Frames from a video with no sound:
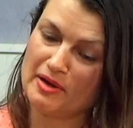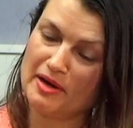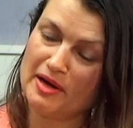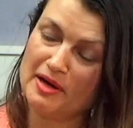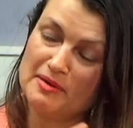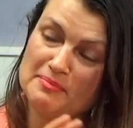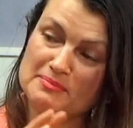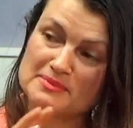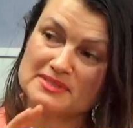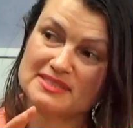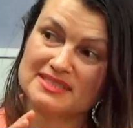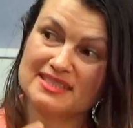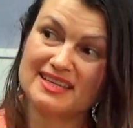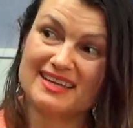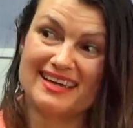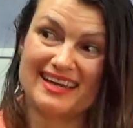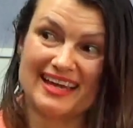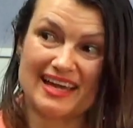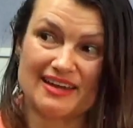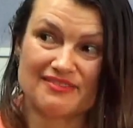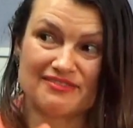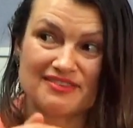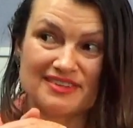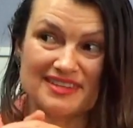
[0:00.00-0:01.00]
pipes?
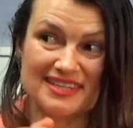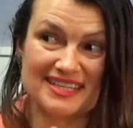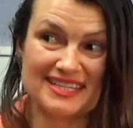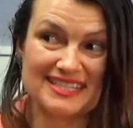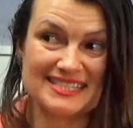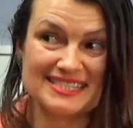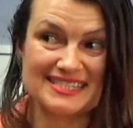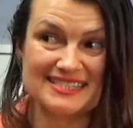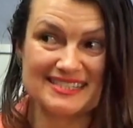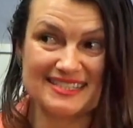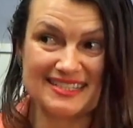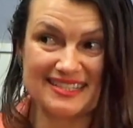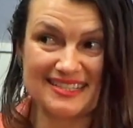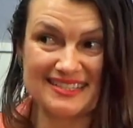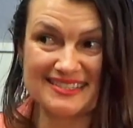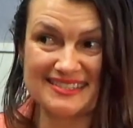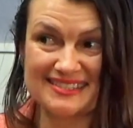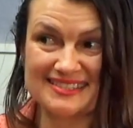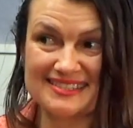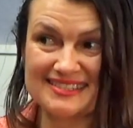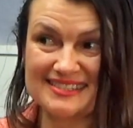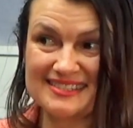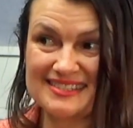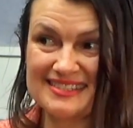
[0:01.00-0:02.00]
Everything
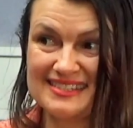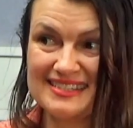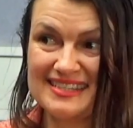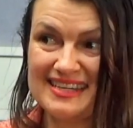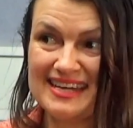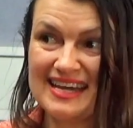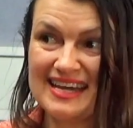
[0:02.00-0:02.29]
sticks.